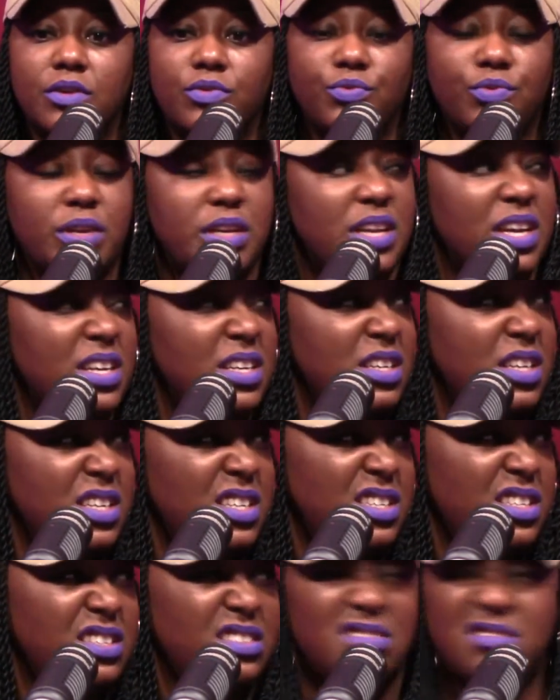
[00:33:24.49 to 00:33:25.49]

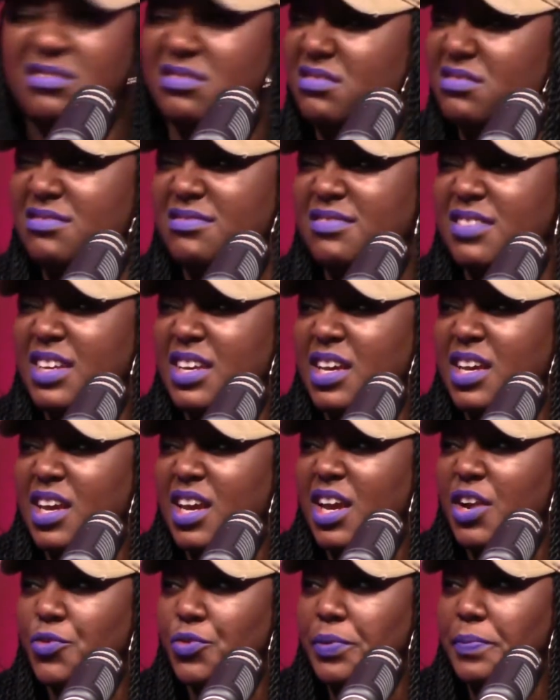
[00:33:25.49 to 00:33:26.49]
redundant
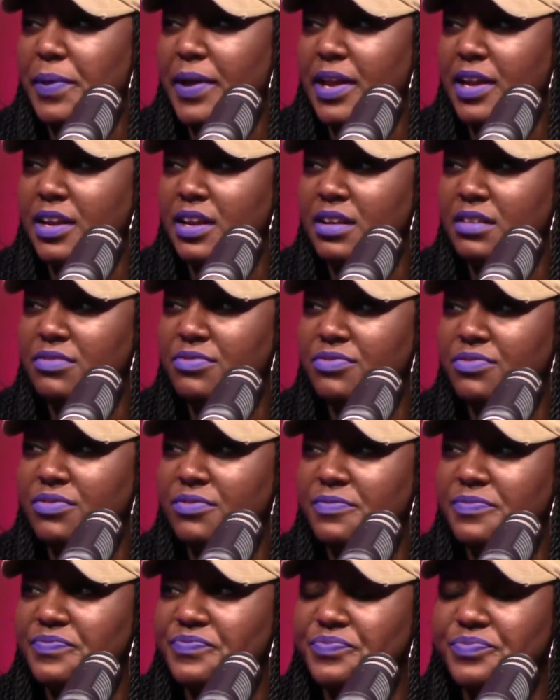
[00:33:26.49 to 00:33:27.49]
and repetitive.